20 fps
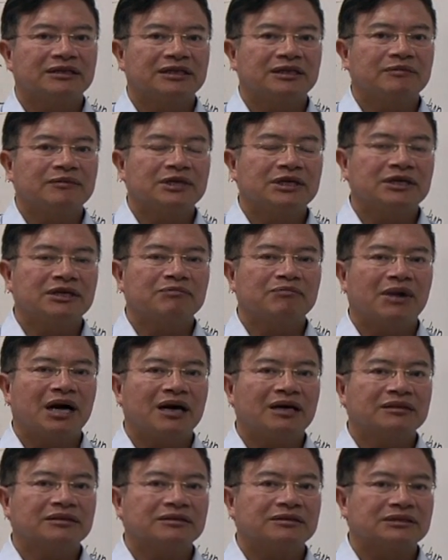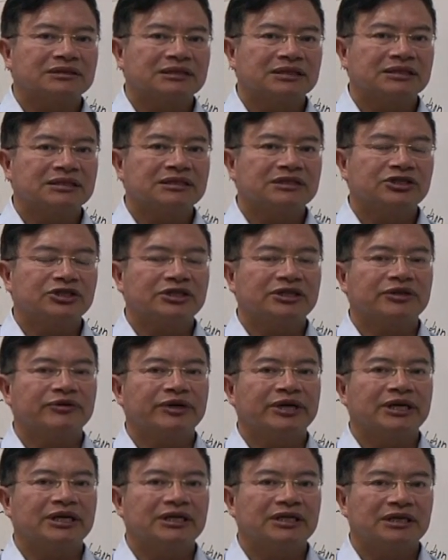the deep learning model doesn't
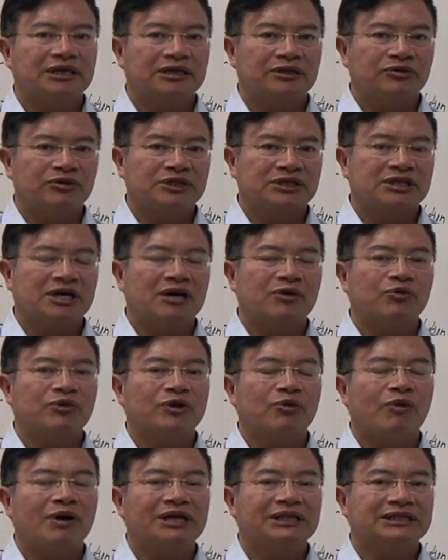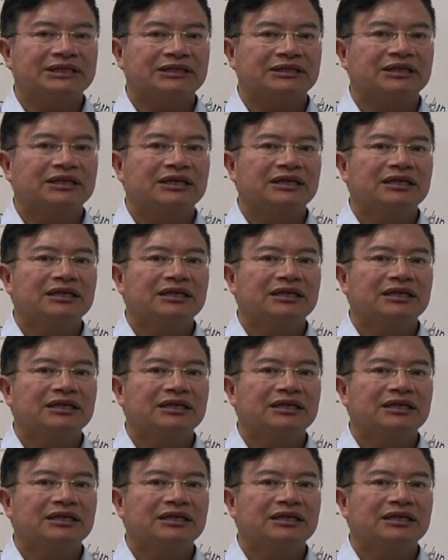generate the result we wanted,